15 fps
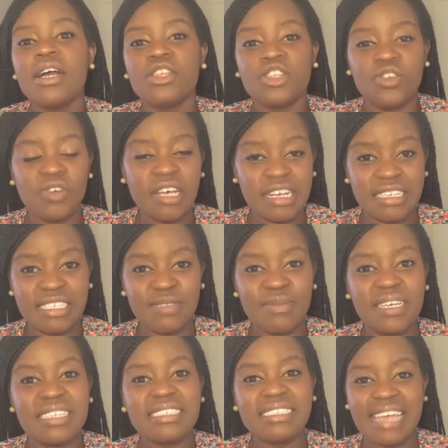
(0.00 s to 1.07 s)
new
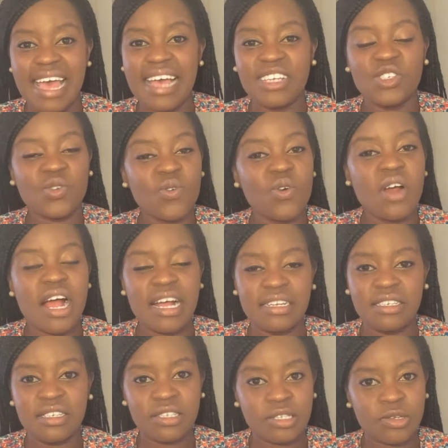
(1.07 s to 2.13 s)
customers dash or
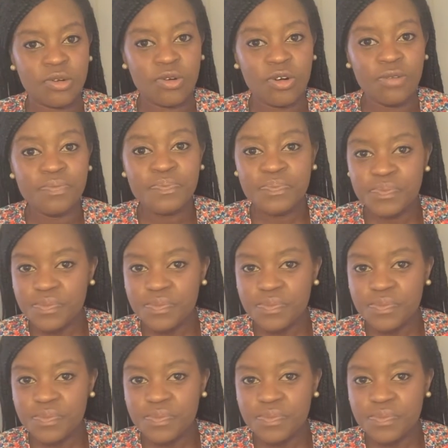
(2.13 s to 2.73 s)
underscore,